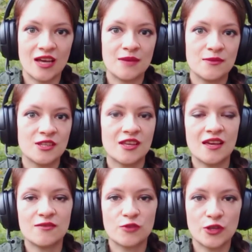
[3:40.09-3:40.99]
I mean
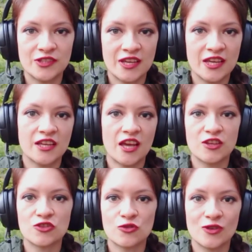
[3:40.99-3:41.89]
everyday
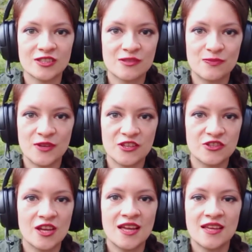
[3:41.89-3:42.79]
casual speech,